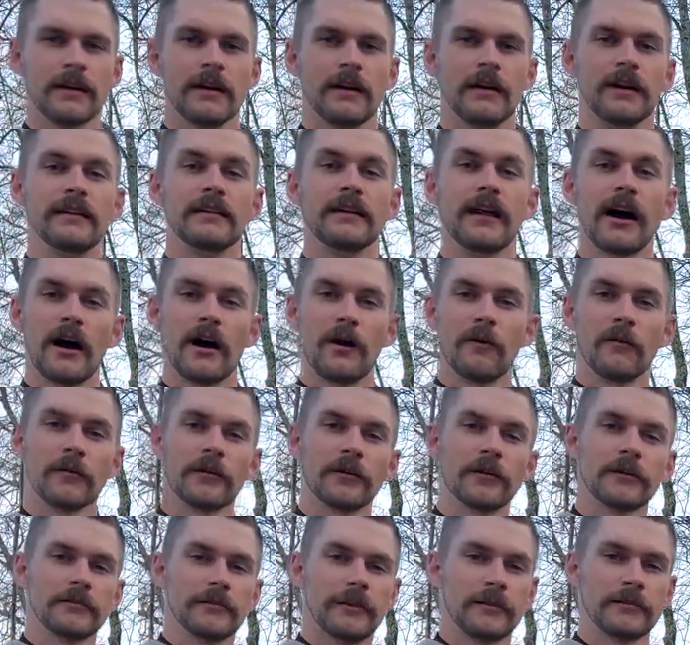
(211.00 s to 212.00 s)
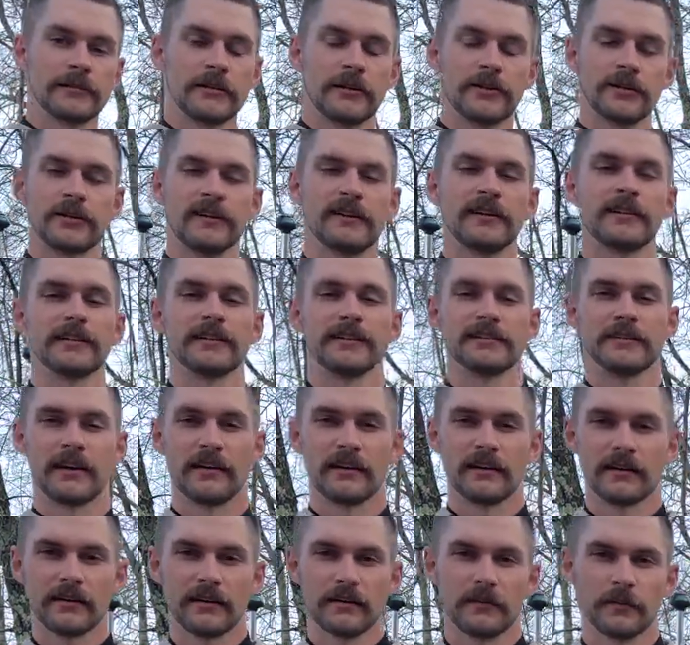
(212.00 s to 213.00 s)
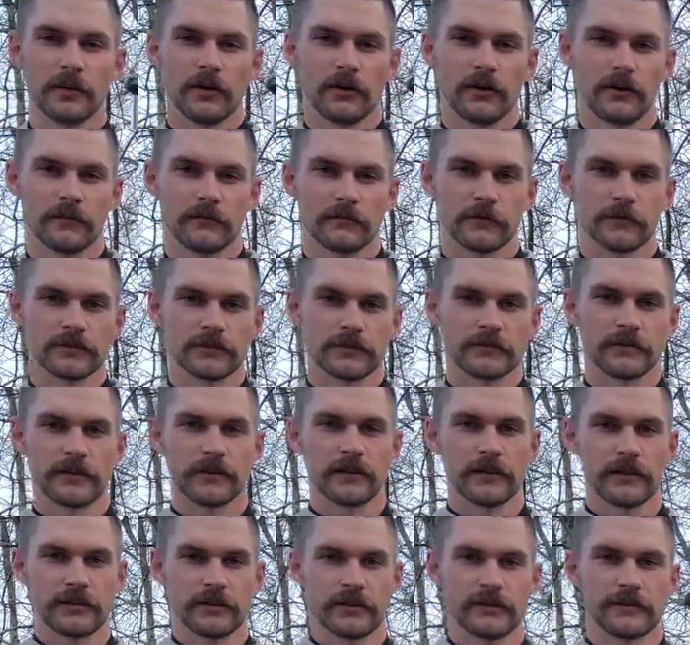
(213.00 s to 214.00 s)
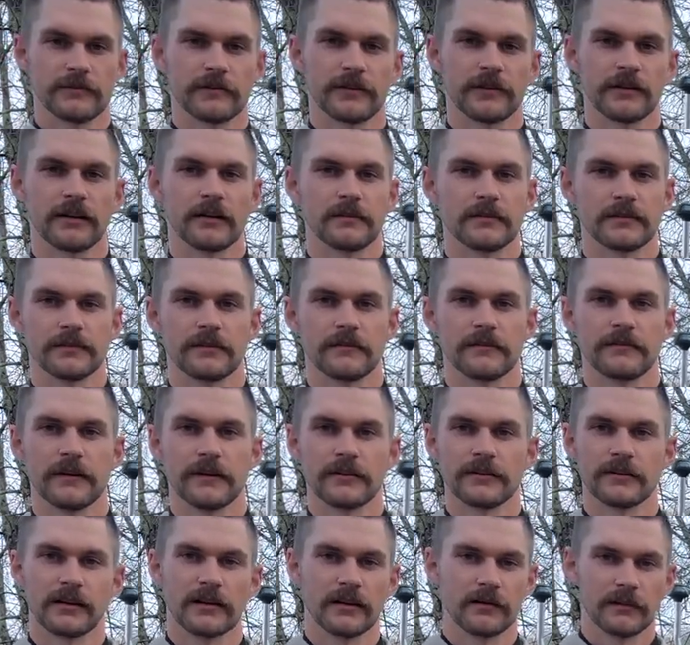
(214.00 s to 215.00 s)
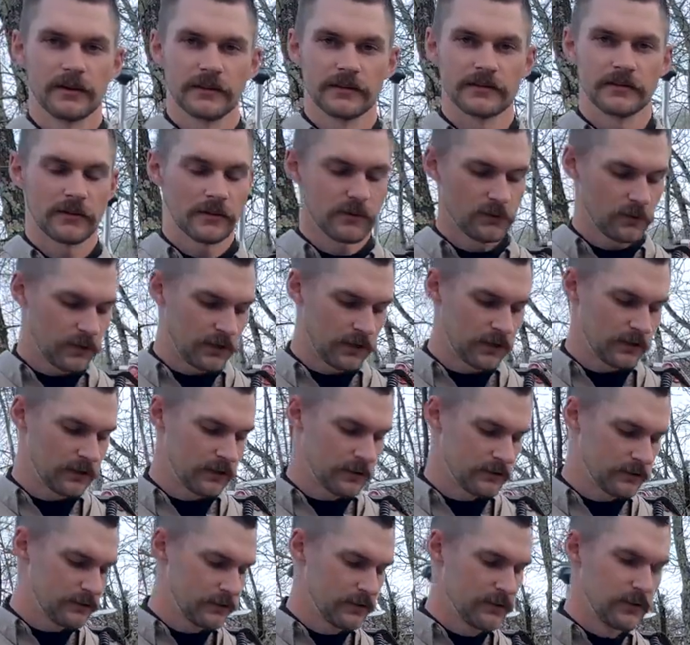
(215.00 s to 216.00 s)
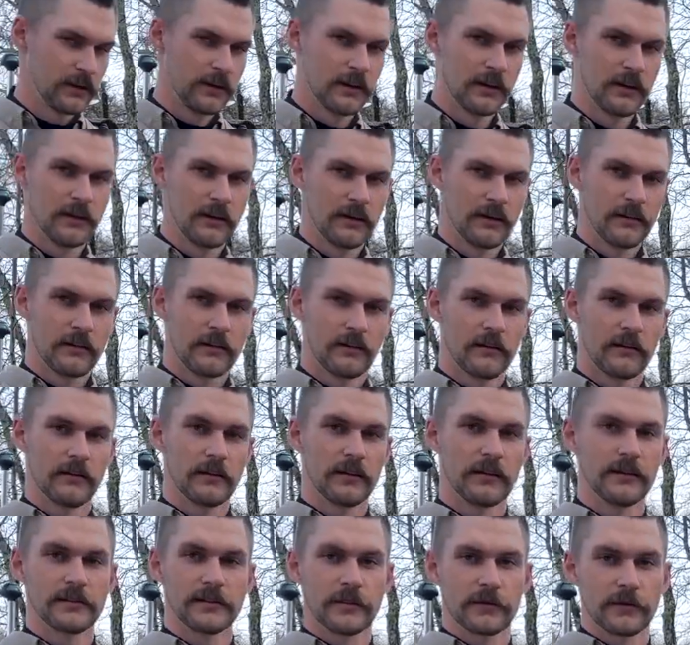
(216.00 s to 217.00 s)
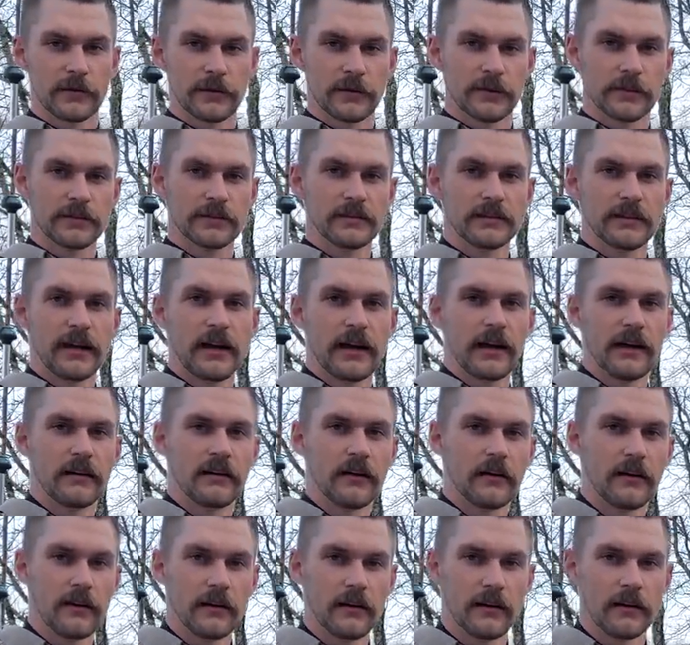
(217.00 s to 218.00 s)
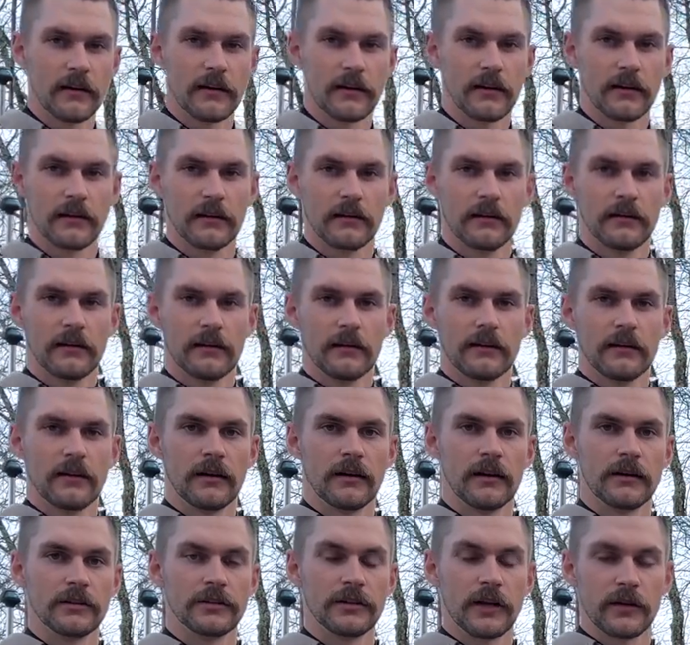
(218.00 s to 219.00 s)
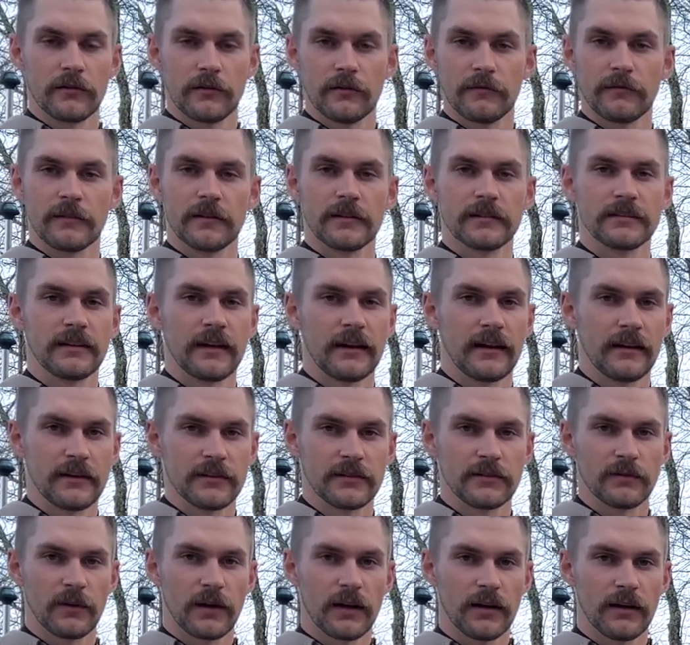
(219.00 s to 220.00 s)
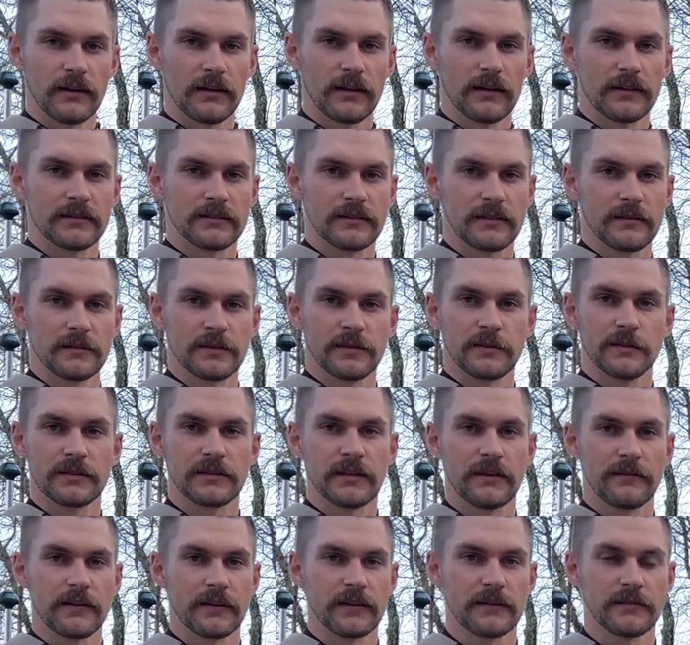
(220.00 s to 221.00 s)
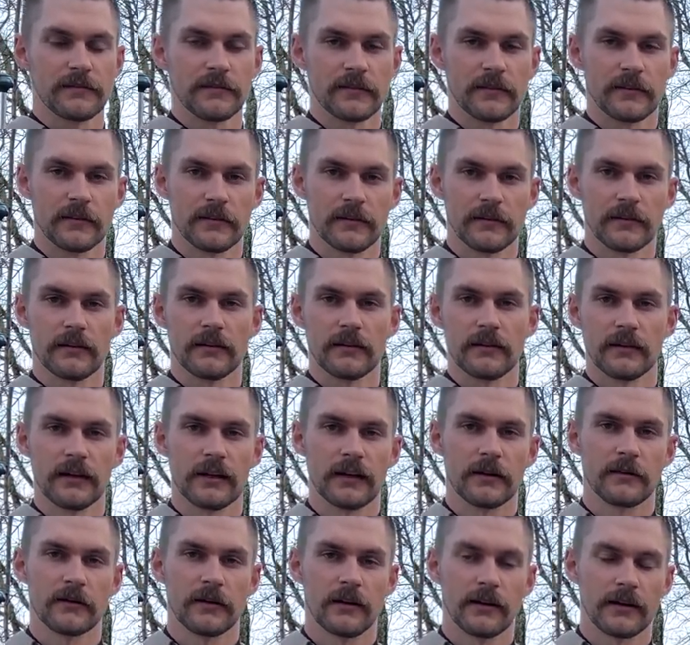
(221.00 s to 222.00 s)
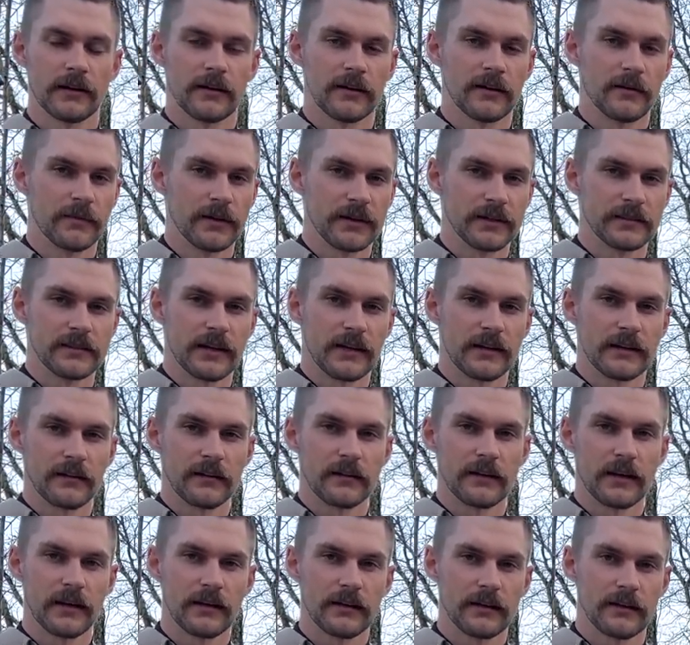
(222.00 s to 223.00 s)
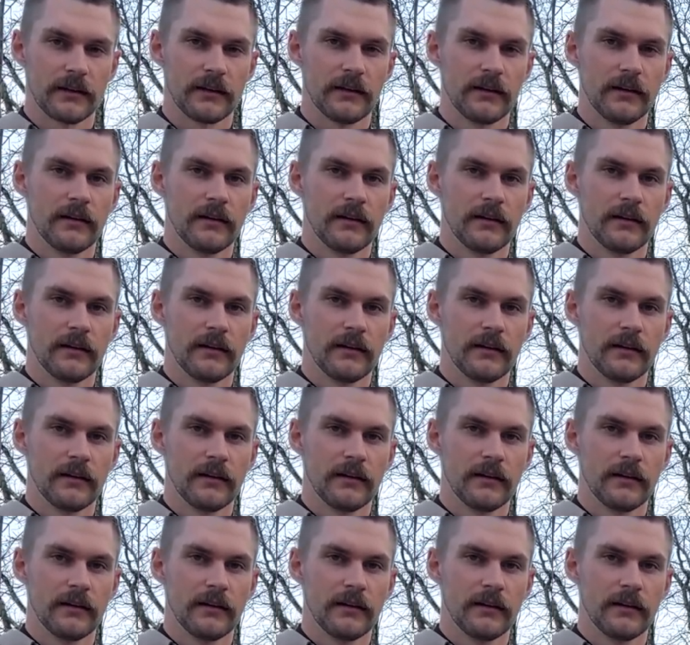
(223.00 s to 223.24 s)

And now we're going to transition into talking about rules and regulations when it comes to fishing on Minnesota waters. These are rules that are general for the state, as well as some specifics for the lake we're on here, Big Sandy Lake.